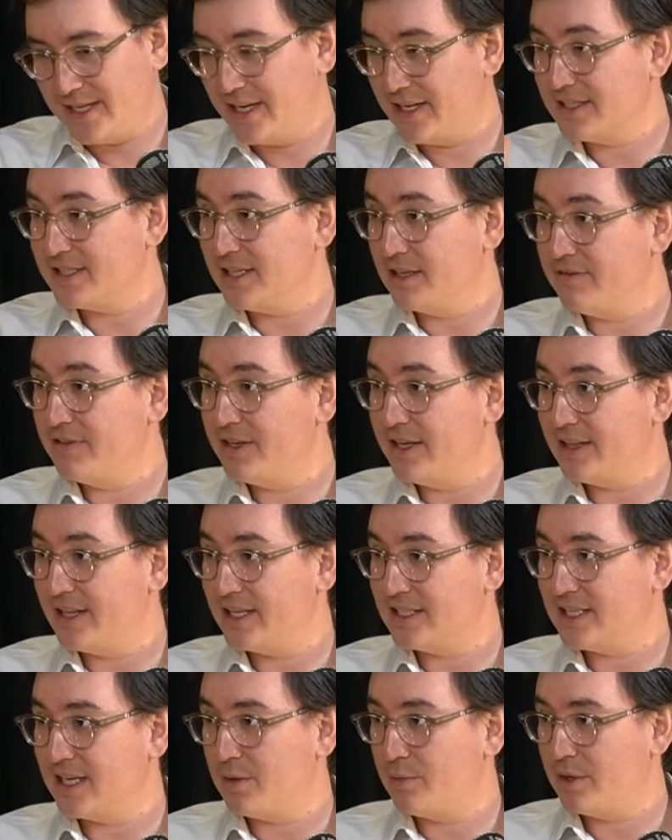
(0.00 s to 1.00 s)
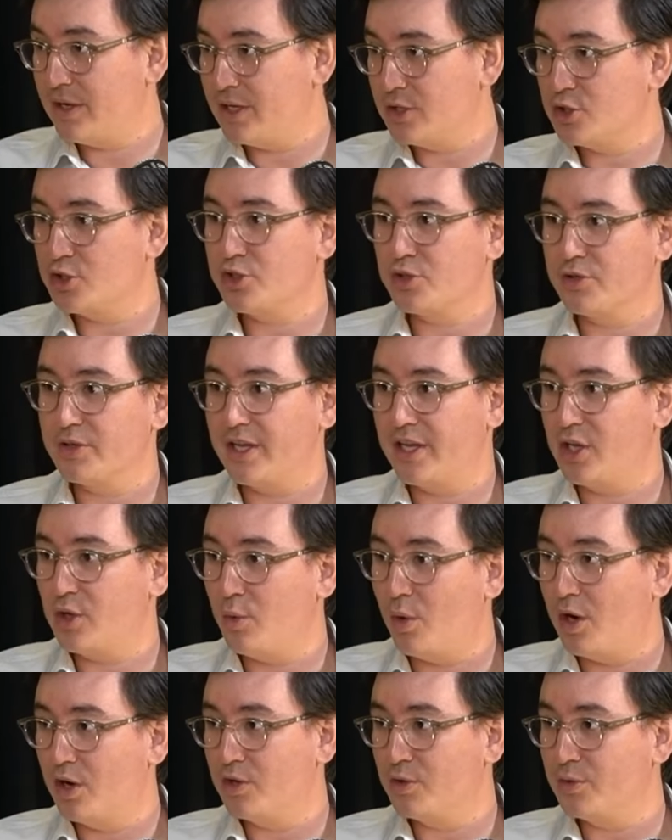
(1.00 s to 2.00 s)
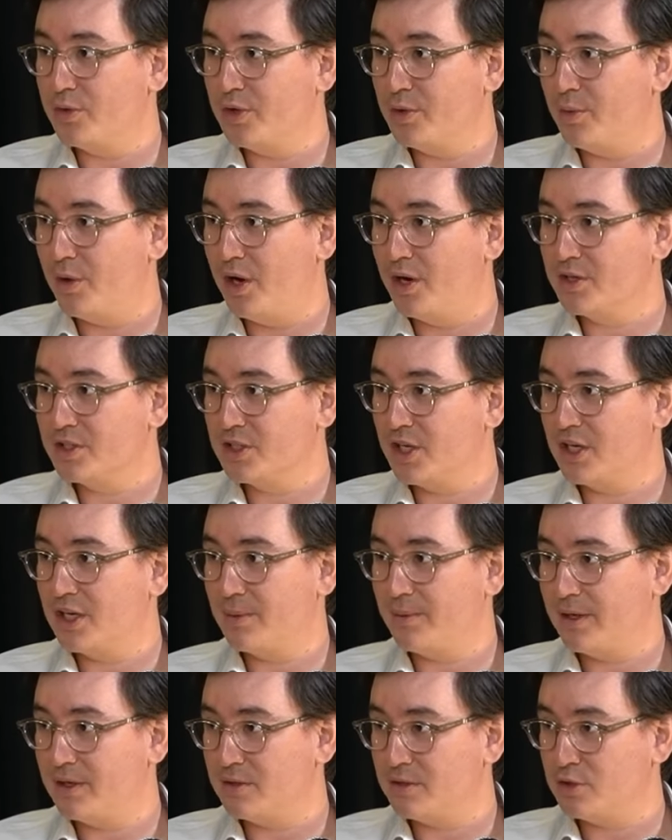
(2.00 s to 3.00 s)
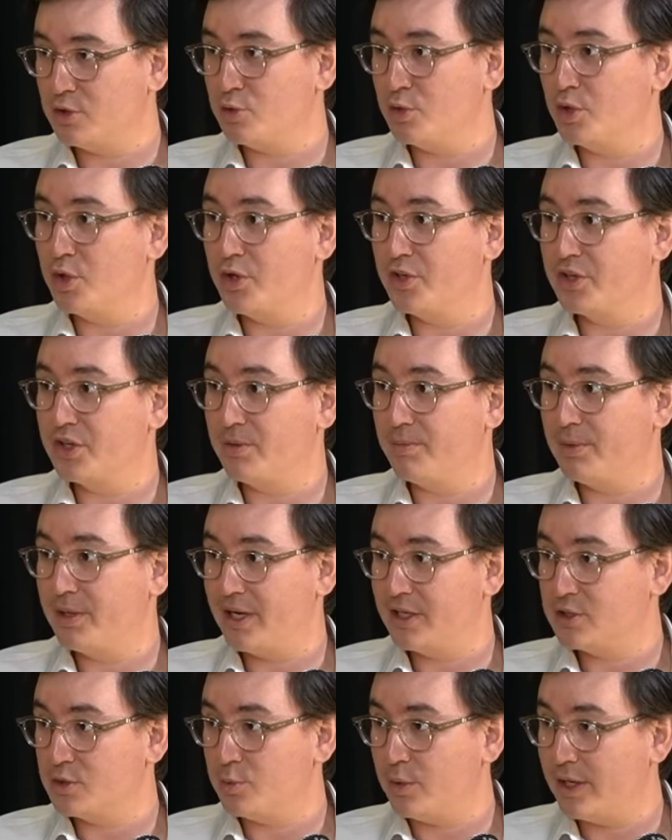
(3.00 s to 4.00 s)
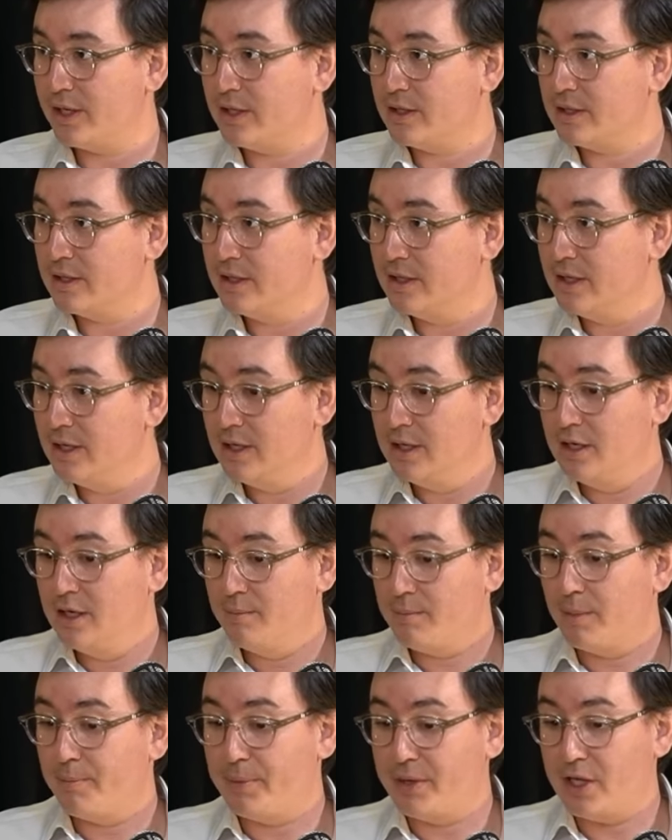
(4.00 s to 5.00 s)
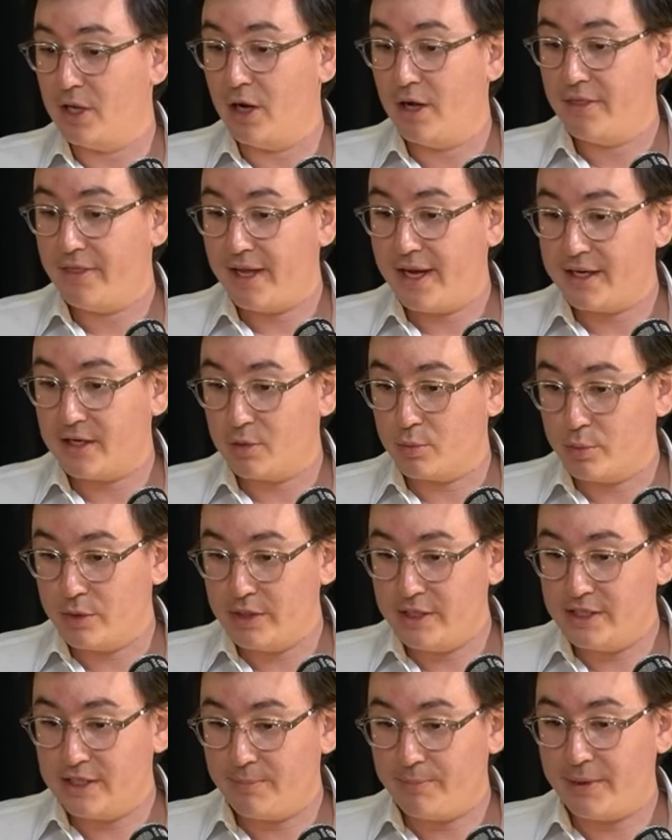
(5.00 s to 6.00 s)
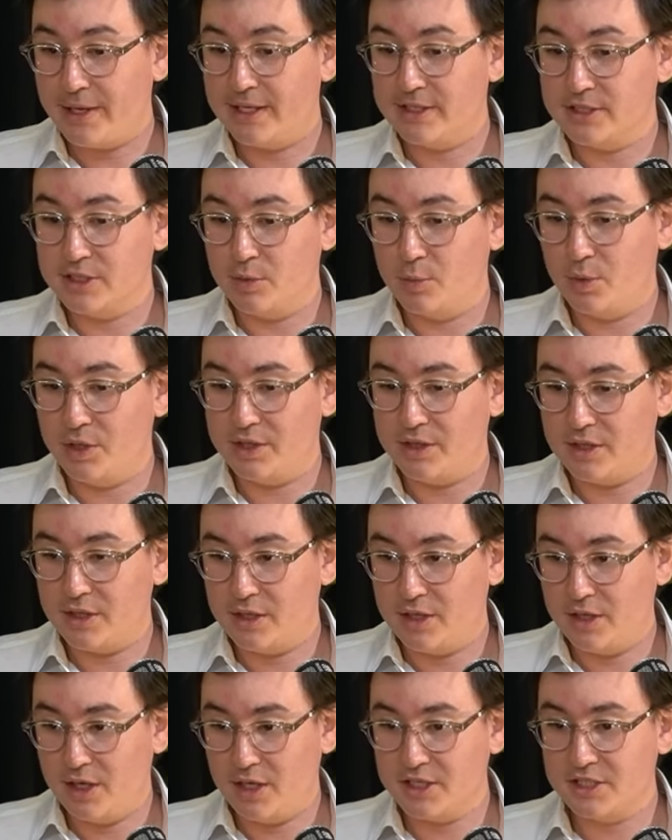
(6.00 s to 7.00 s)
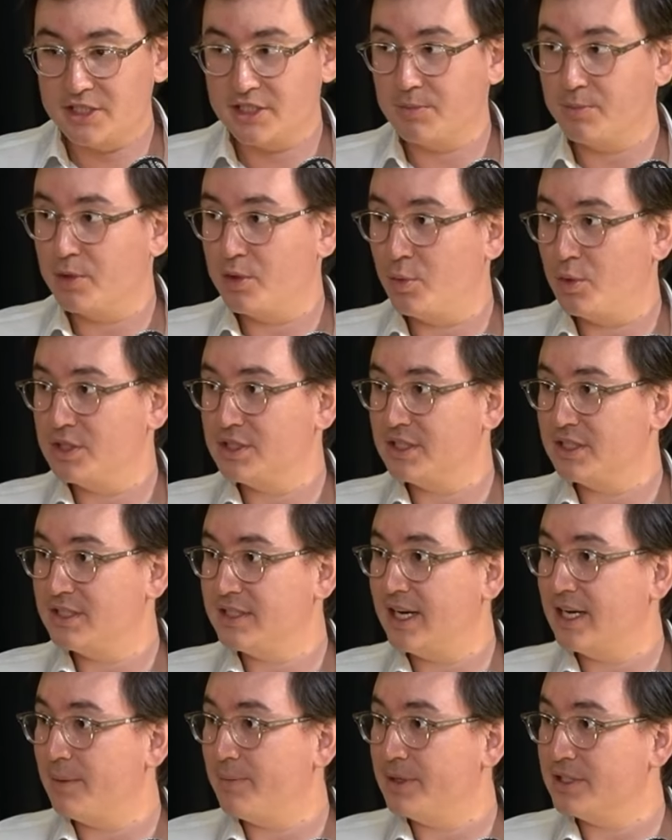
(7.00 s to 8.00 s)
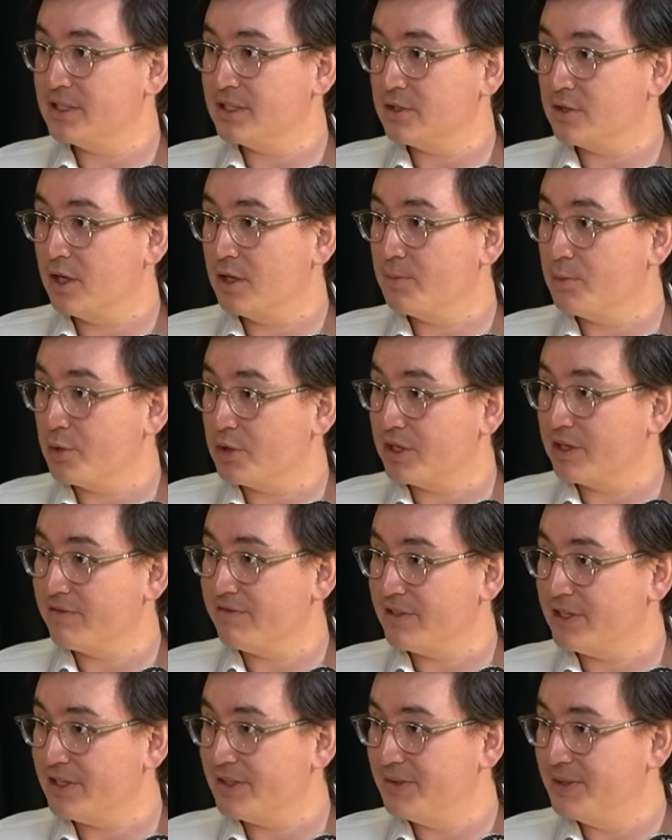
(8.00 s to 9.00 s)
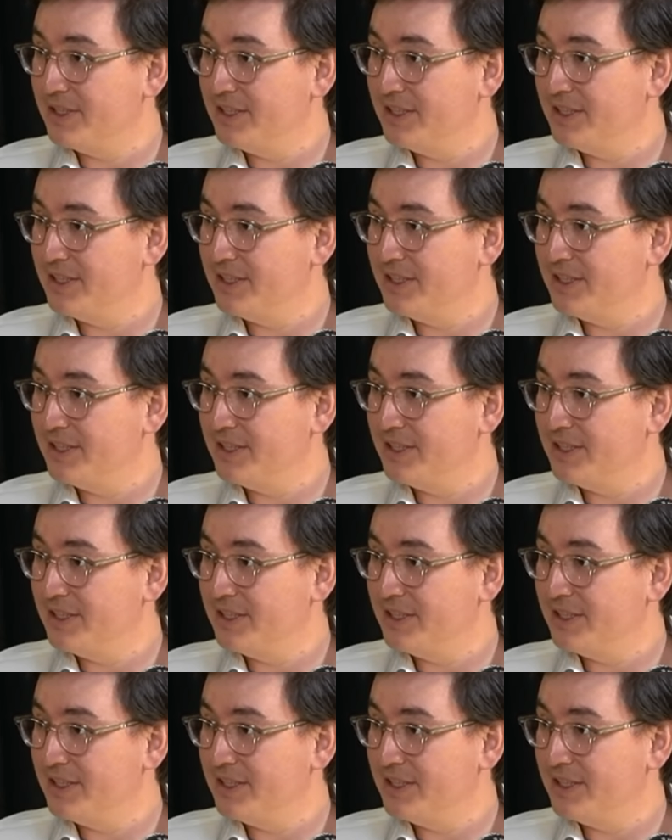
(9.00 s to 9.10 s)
a selfie, and that's how we ensure that you are who you are, talking about doing all the compliance well. But beyond that, it really depends on what the customer wants to set up as their onboarding flow.